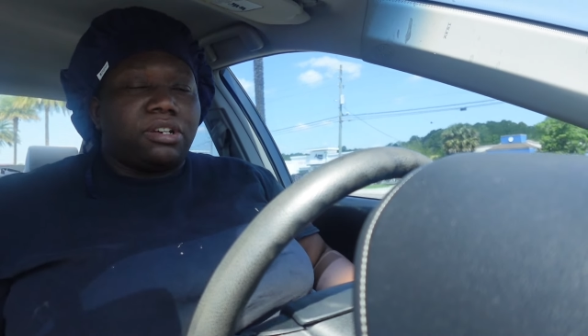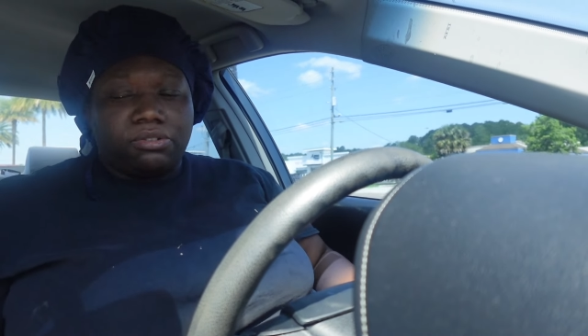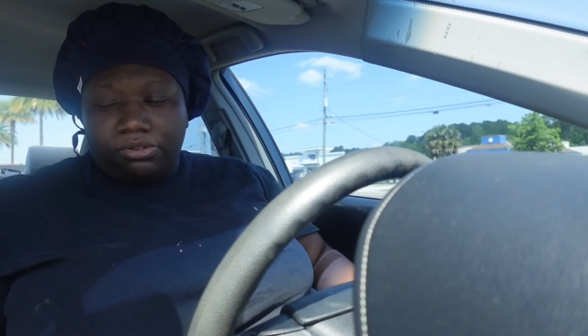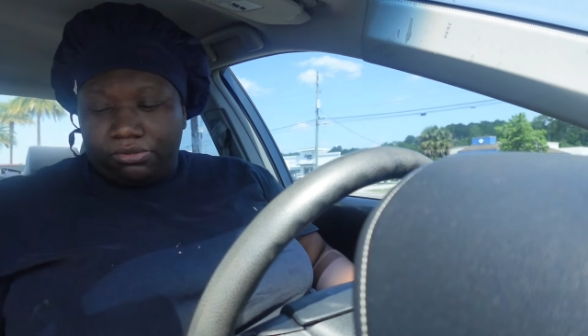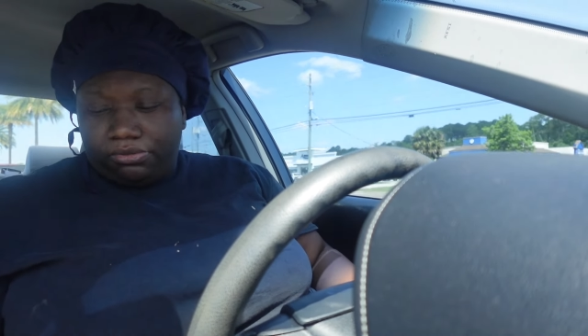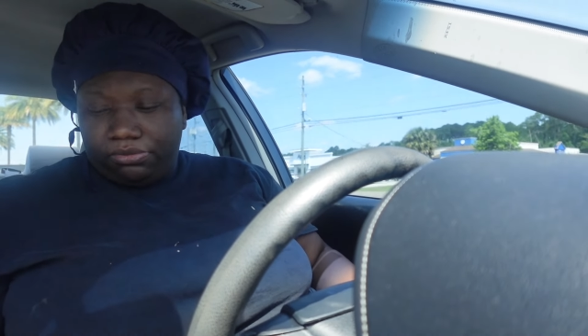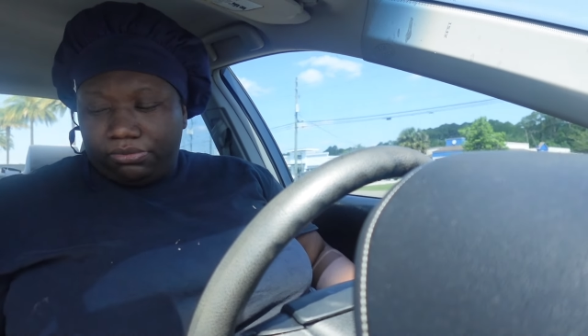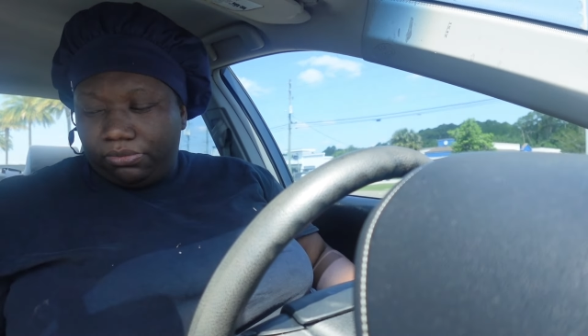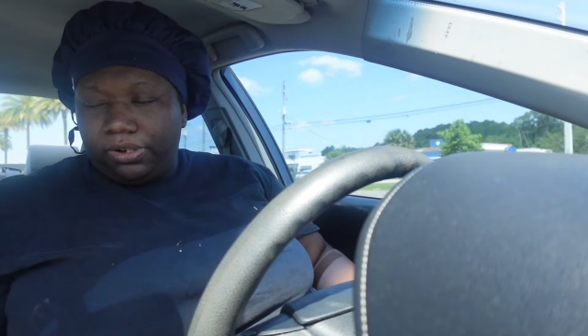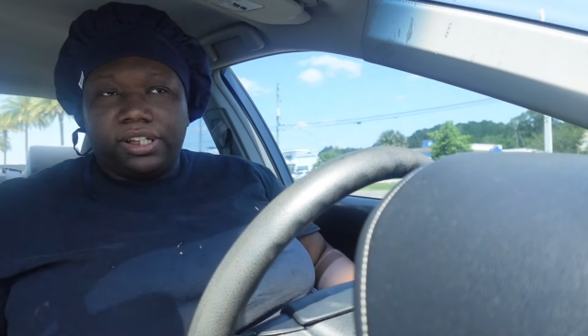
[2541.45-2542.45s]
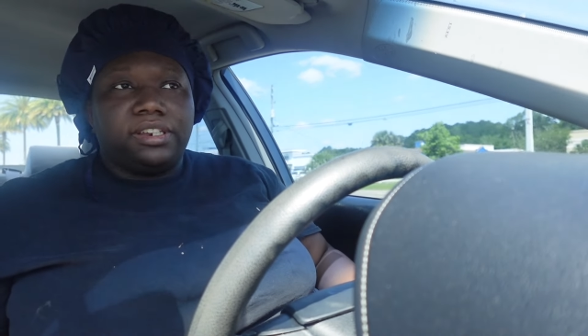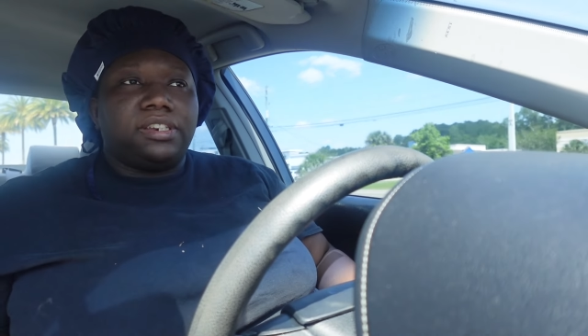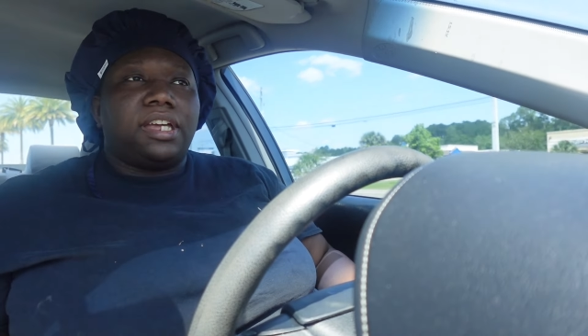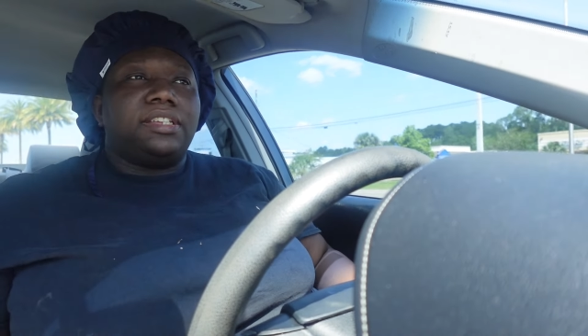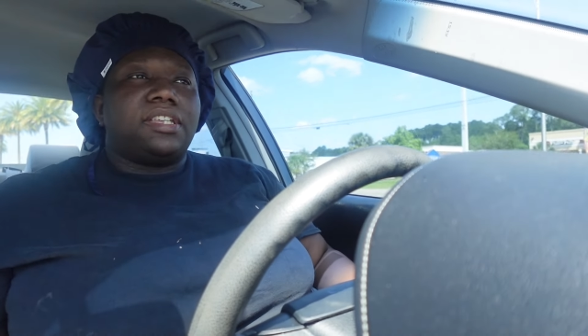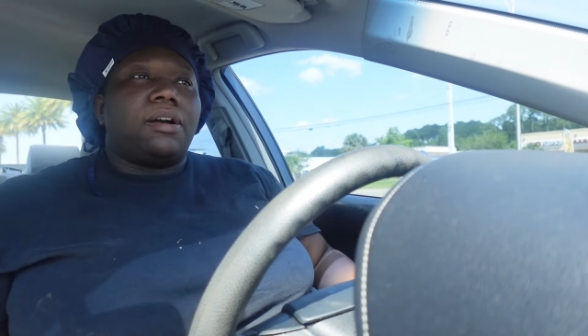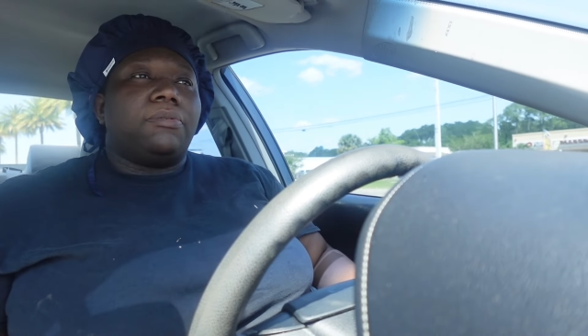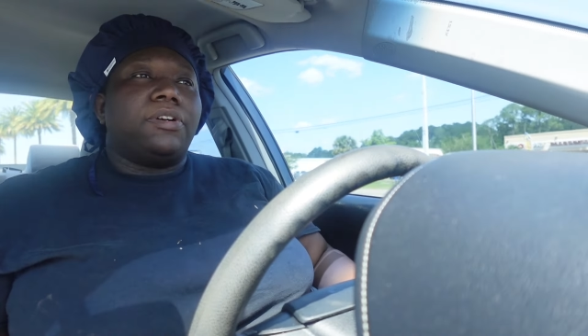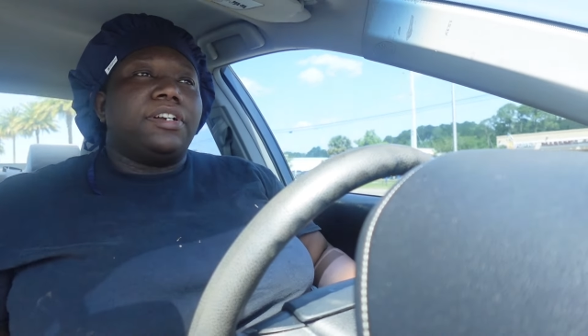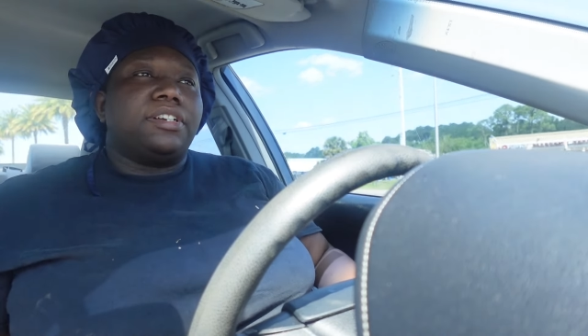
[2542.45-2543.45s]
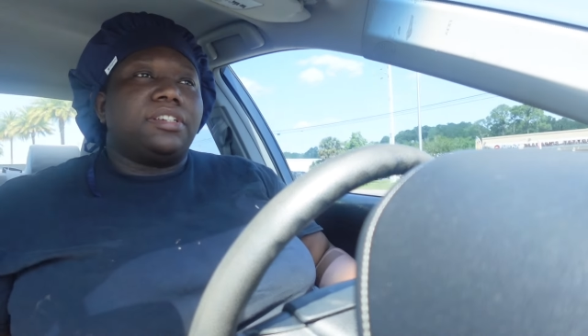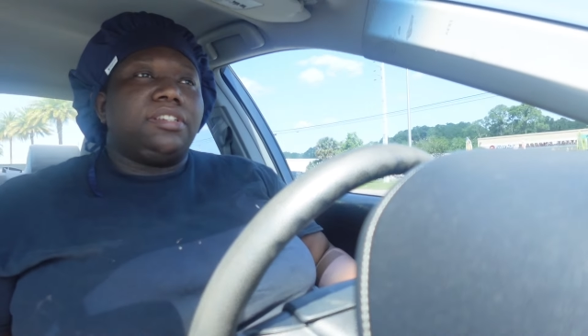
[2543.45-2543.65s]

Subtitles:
I don't know what days I work.